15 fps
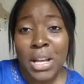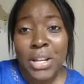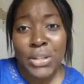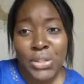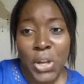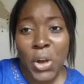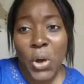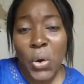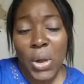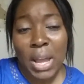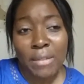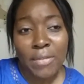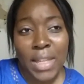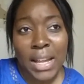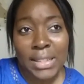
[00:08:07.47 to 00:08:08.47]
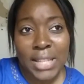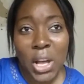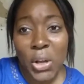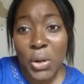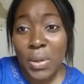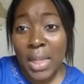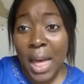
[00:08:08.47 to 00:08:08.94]
So if they
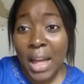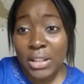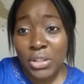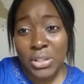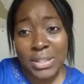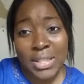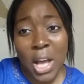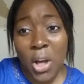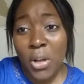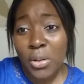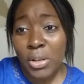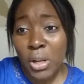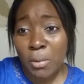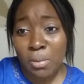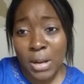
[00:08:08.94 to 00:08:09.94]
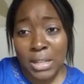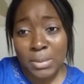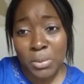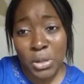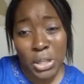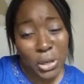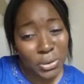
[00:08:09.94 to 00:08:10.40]
tell you that, just tell your
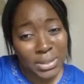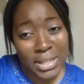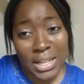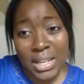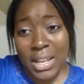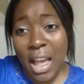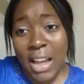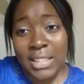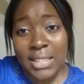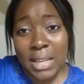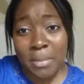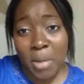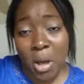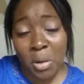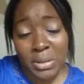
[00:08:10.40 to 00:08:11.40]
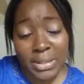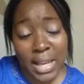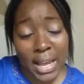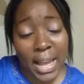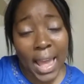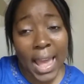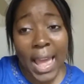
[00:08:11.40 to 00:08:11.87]
principal, you know, send a nice email,
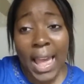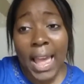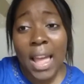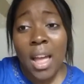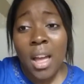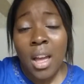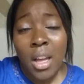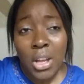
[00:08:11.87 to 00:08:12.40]
say, hey,